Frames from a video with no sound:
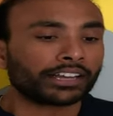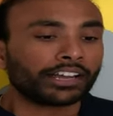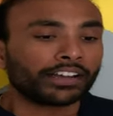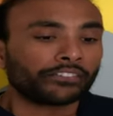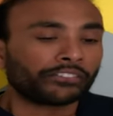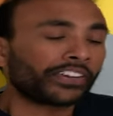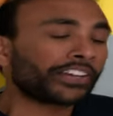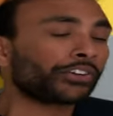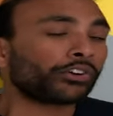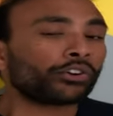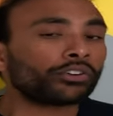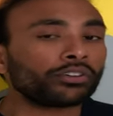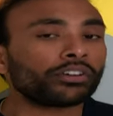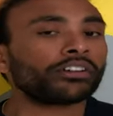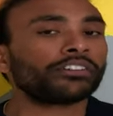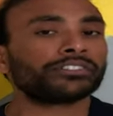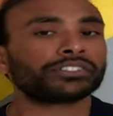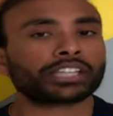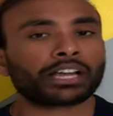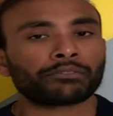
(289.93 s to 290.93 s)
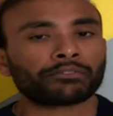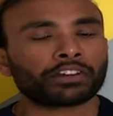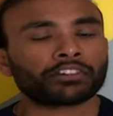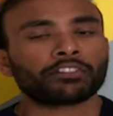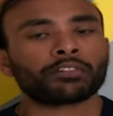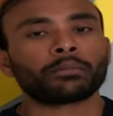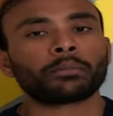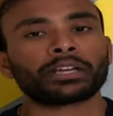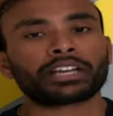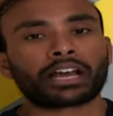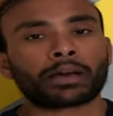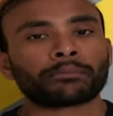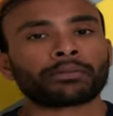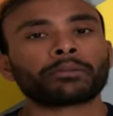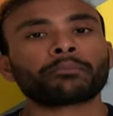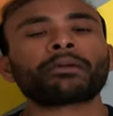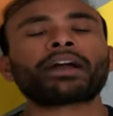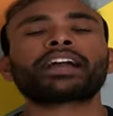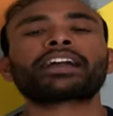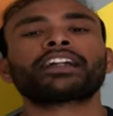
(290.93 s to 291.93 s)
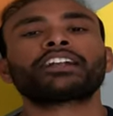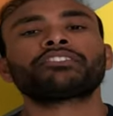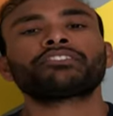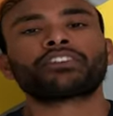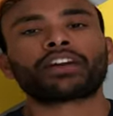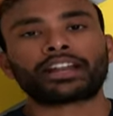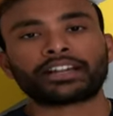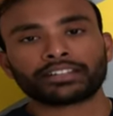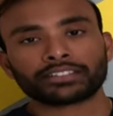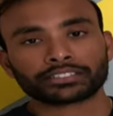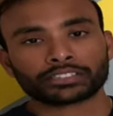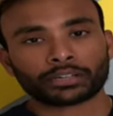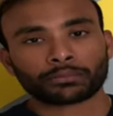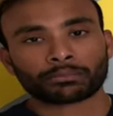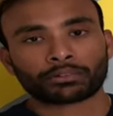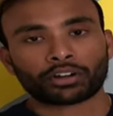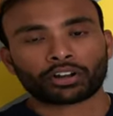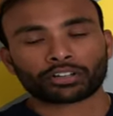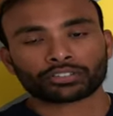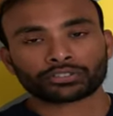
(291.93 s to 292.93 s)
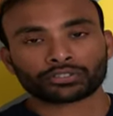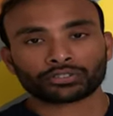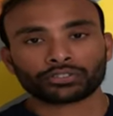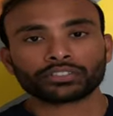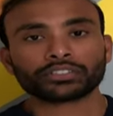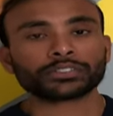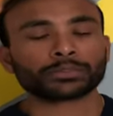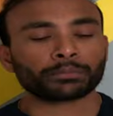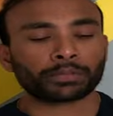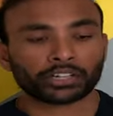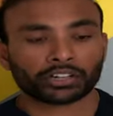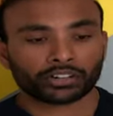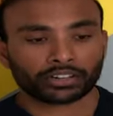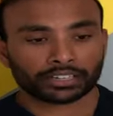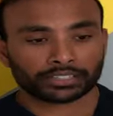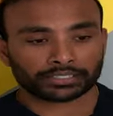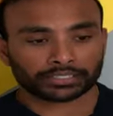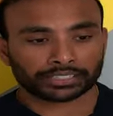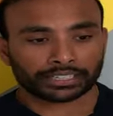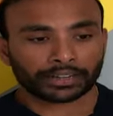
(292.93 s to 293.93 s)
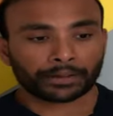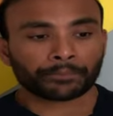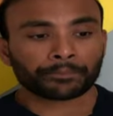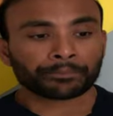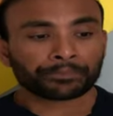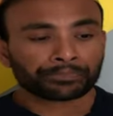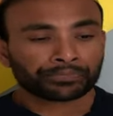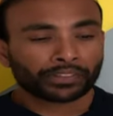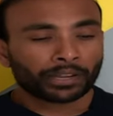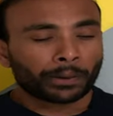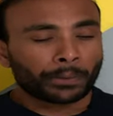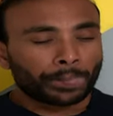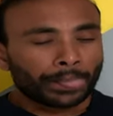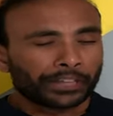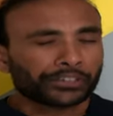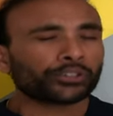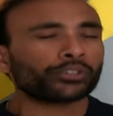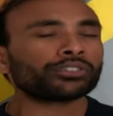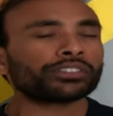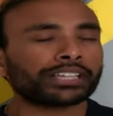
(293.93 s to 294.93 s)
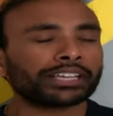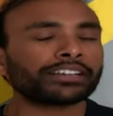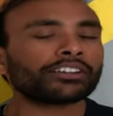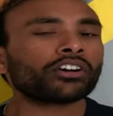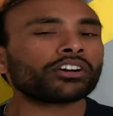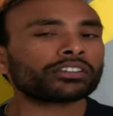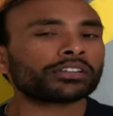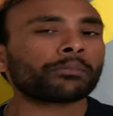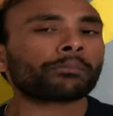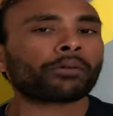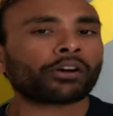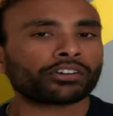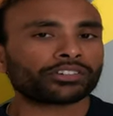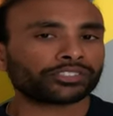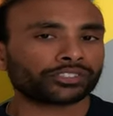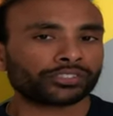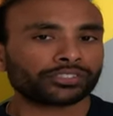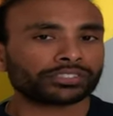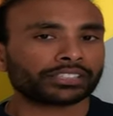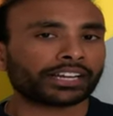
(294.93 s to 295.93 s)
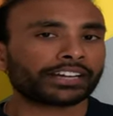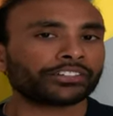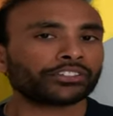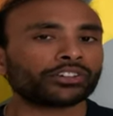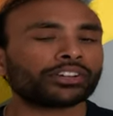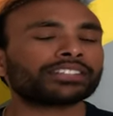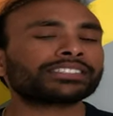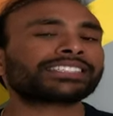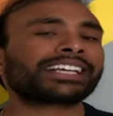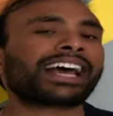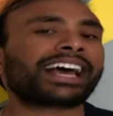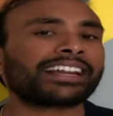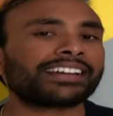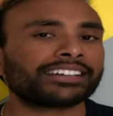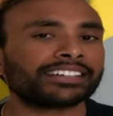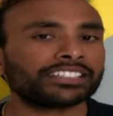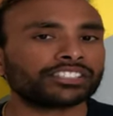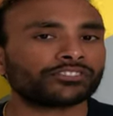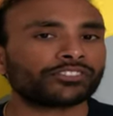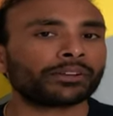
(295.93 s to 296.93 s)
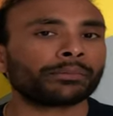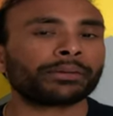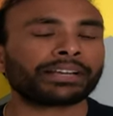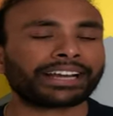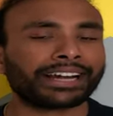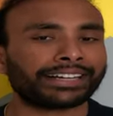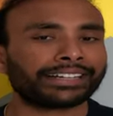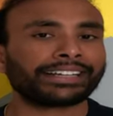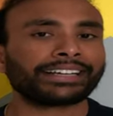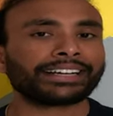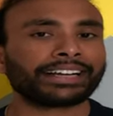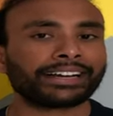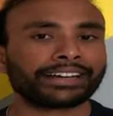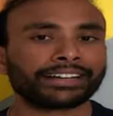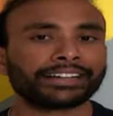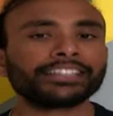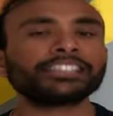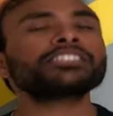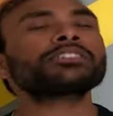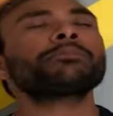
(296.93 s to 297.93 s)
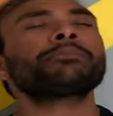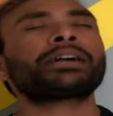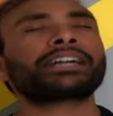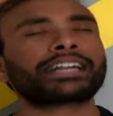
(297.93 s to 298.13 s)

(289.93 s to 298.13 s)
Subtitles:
we don't know if someone will be coming back and filing some lawsuits, because you think on the positive side, your salaries will be getting increased, but